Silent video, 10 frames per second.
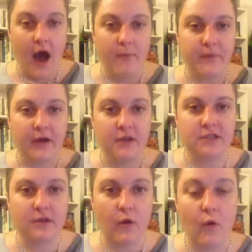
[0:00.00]

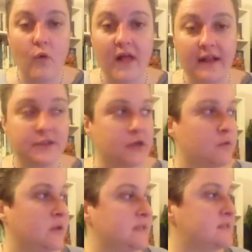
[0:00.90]
Because all that'll
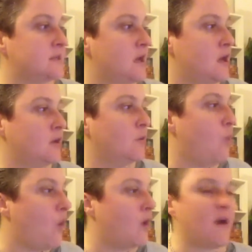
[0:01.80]
do is you'll
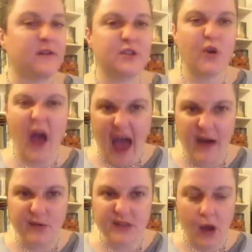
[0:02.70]
walk around your
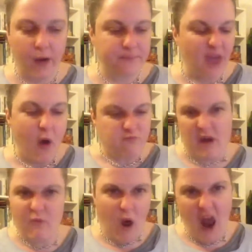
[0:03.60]
house going,
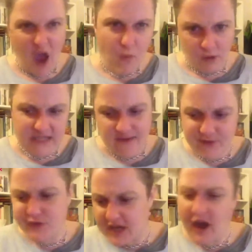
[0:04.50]
well, I want to have a
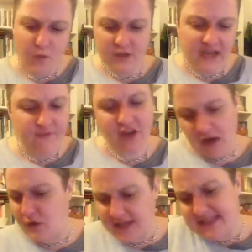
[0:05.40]
drink. I want to have a drink. I
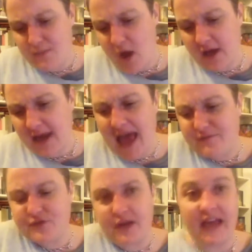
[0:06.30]
don't understand why I can't have
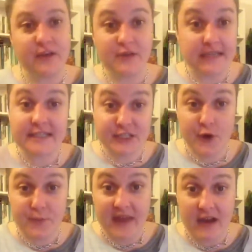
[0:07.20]
a drink. And you need to
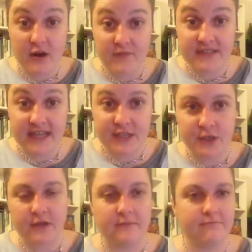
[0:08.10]
stop that
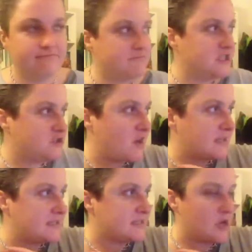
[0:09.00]
conversation.
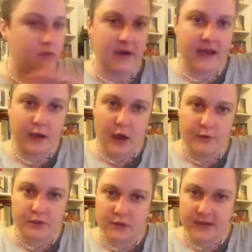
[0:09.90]
Distract it totally and go
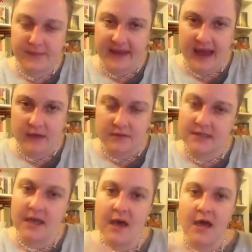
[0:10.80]
and do something else.
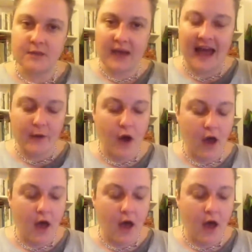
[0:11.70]
So I cannot